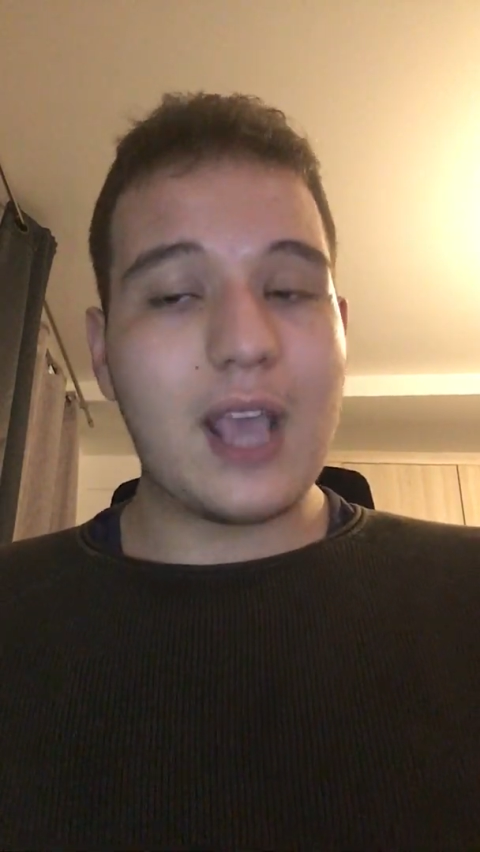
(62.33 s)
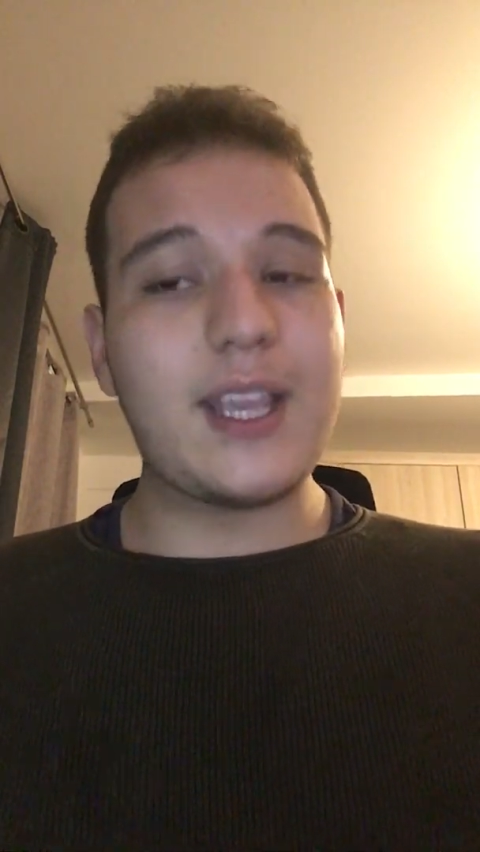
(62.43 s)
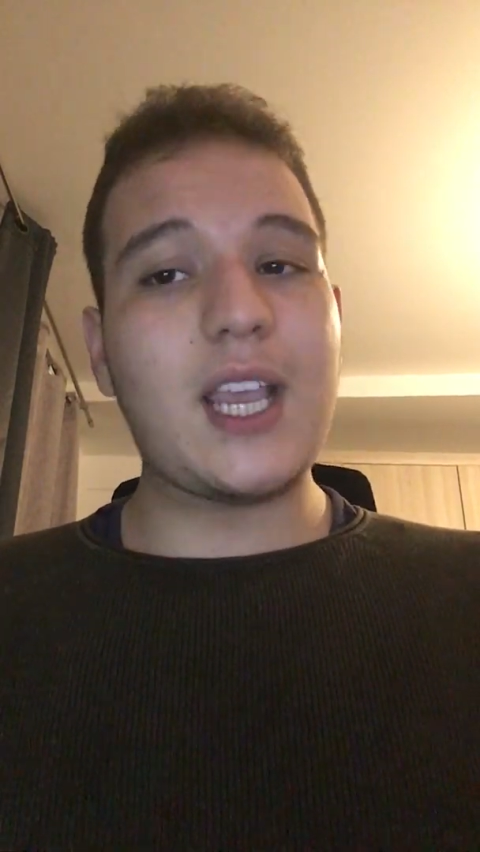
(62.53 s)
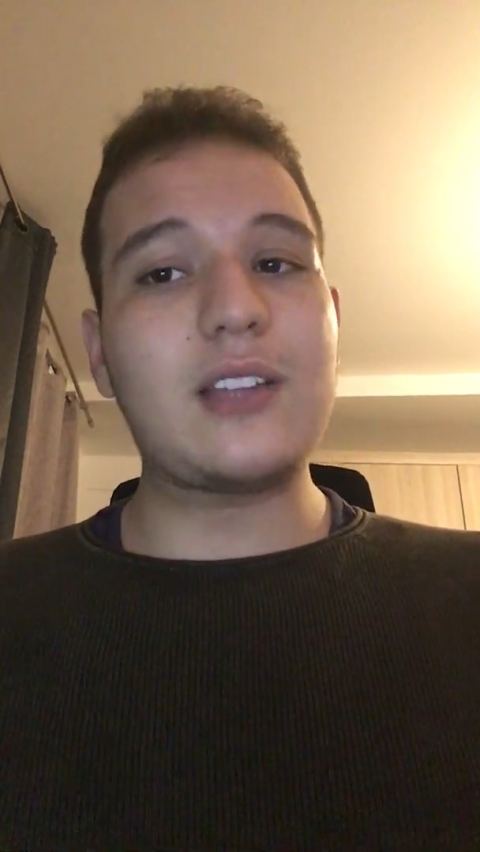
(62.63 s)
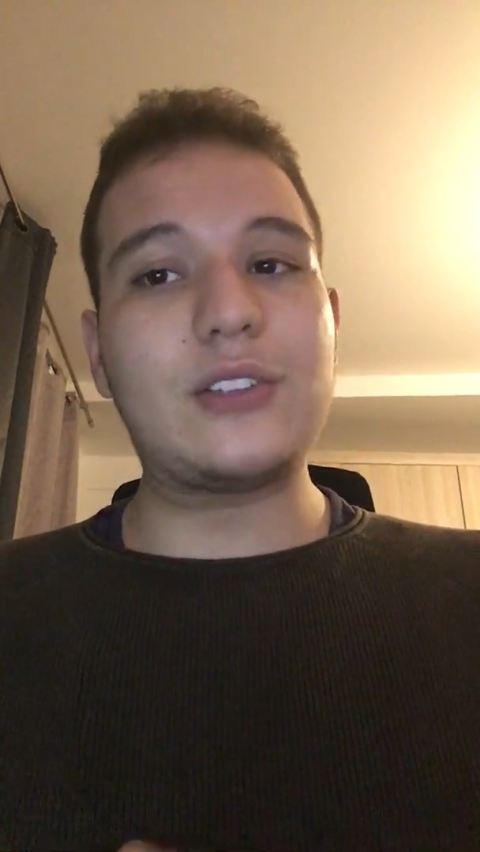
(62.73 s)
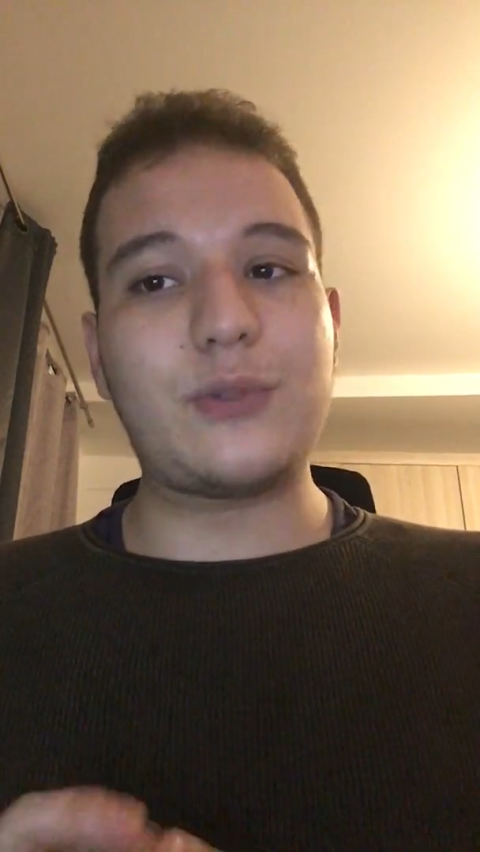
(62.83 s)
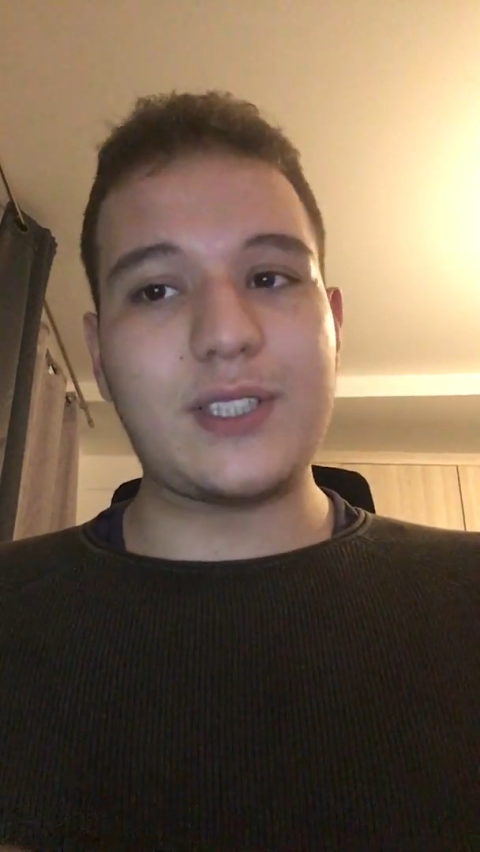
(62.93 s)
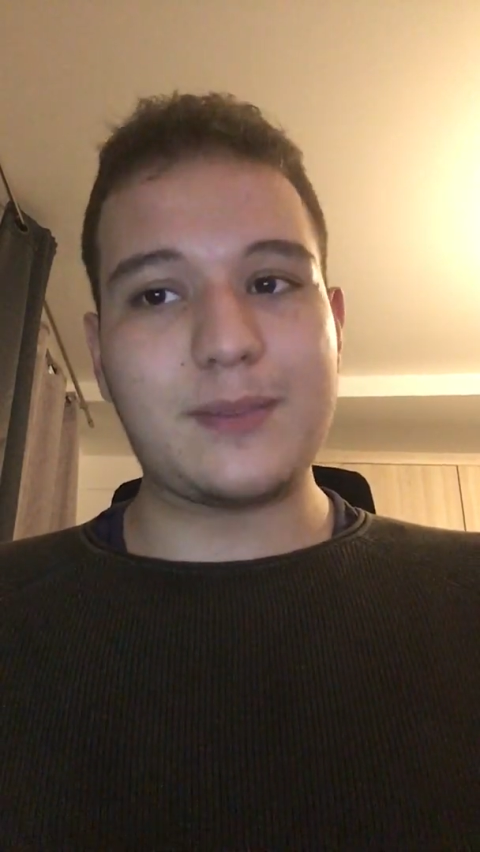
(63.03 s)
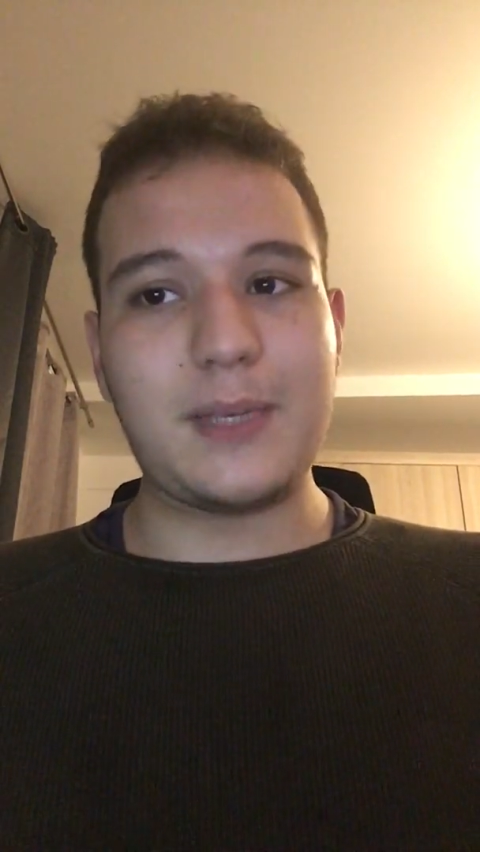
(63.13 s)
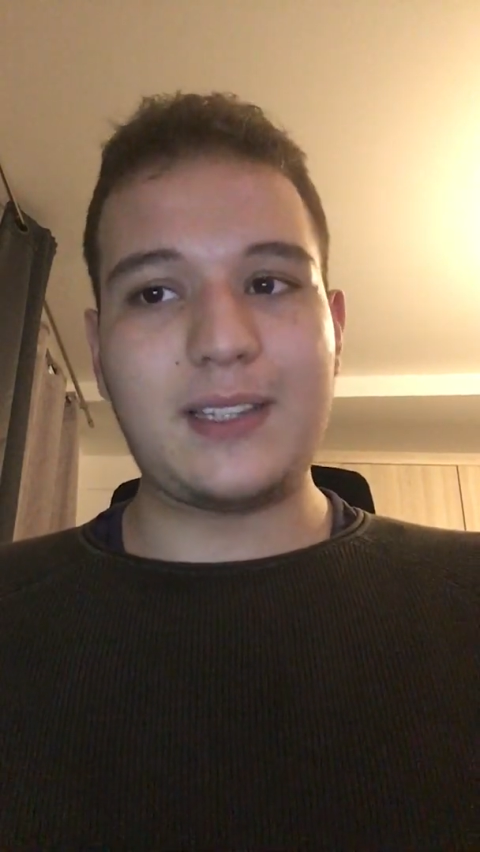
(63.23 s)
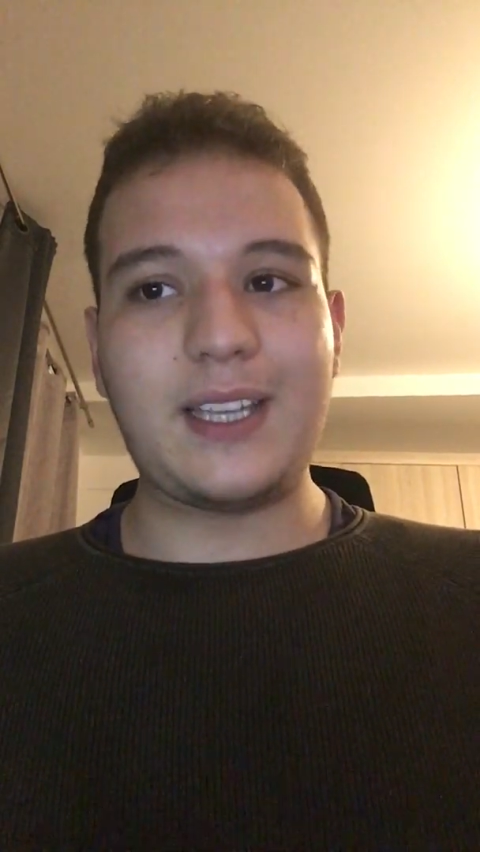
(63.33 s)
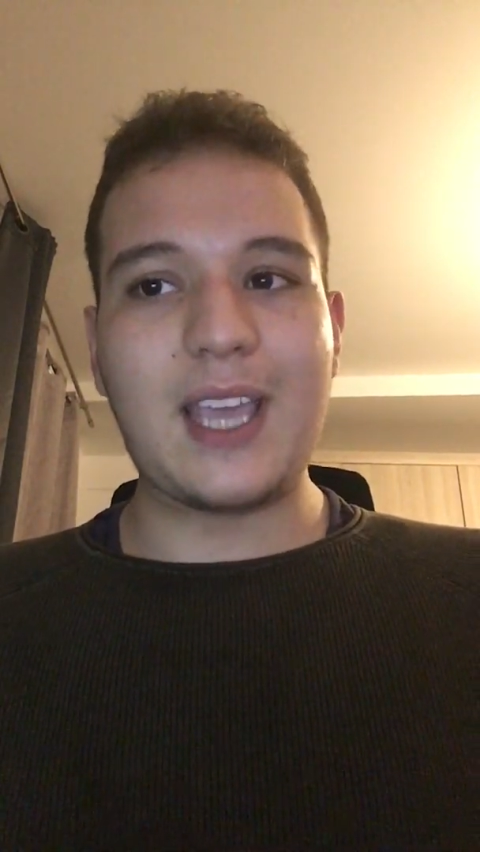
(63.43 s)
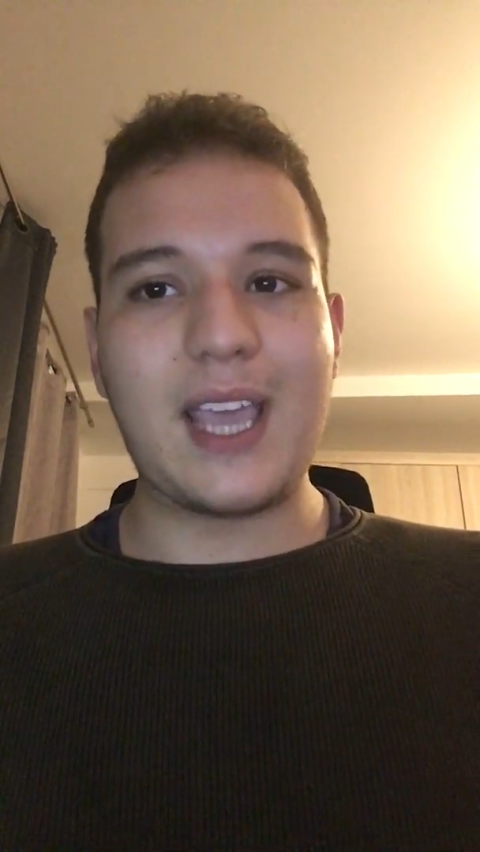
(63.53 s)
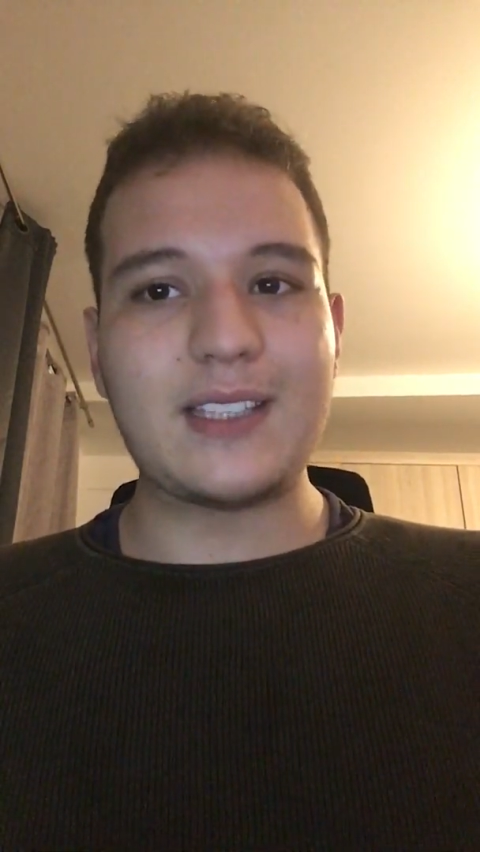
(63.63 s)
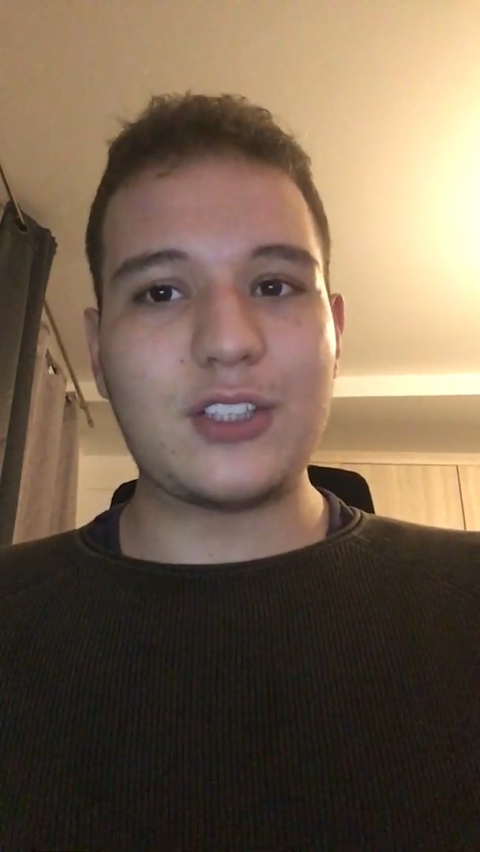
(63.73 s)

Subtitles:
they can transmit the case